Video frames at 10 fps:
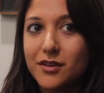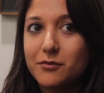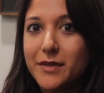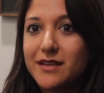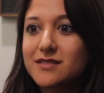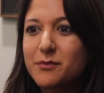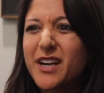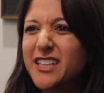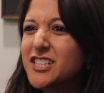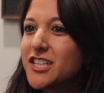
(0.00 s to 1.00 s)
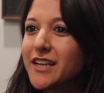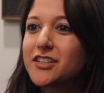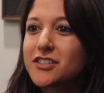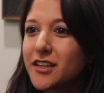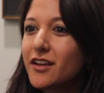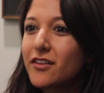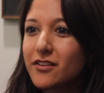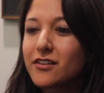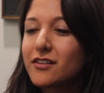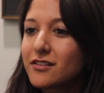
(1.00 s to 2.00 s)
make some kind of change
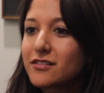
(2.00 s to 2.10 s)
together.